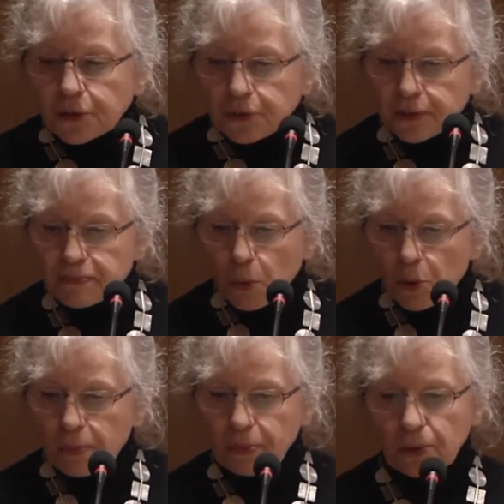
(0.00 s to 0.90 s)

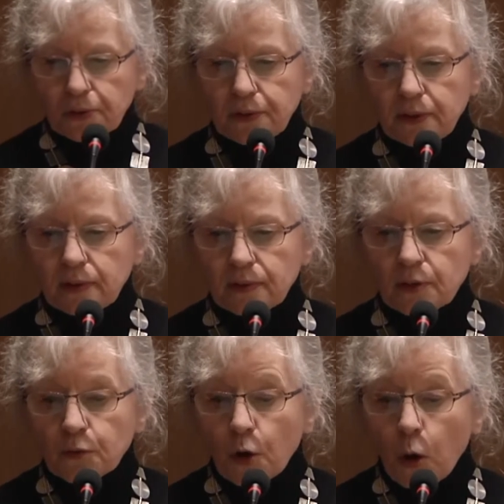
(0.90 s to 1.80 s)
Smaller boxes
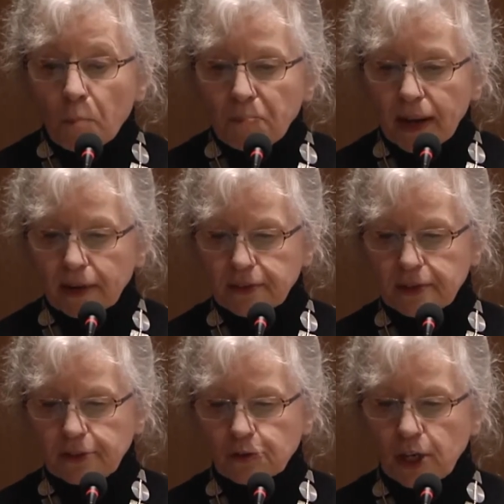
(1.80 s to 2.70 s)
of complex
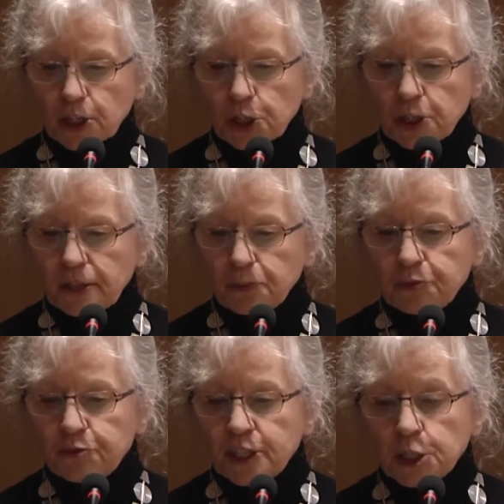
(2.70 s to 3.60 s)
construction that were
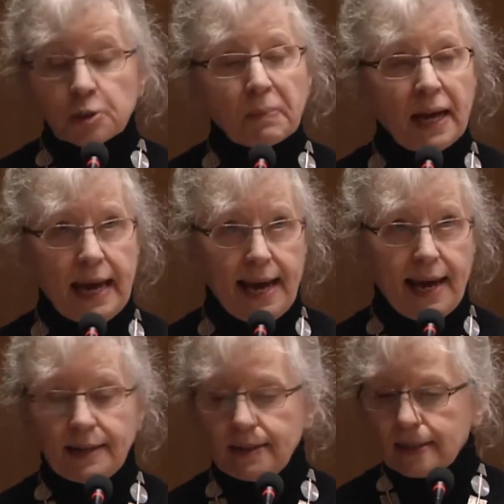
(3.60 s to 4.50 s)
finished by
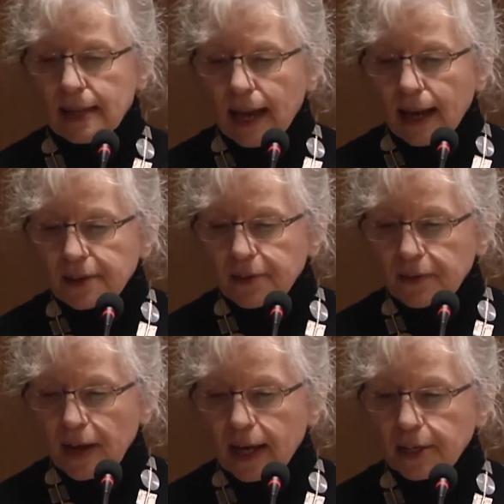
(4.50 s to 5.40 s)
hand and
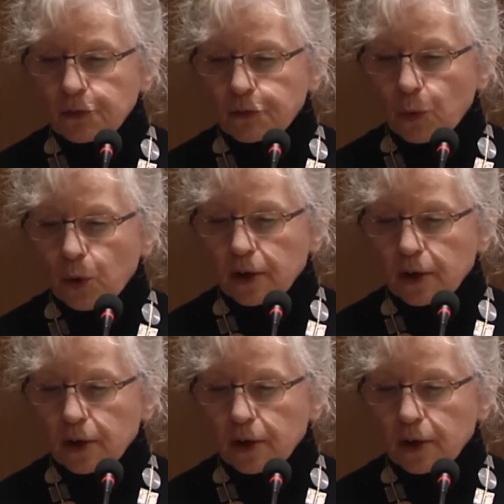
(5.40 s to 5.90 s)
designed for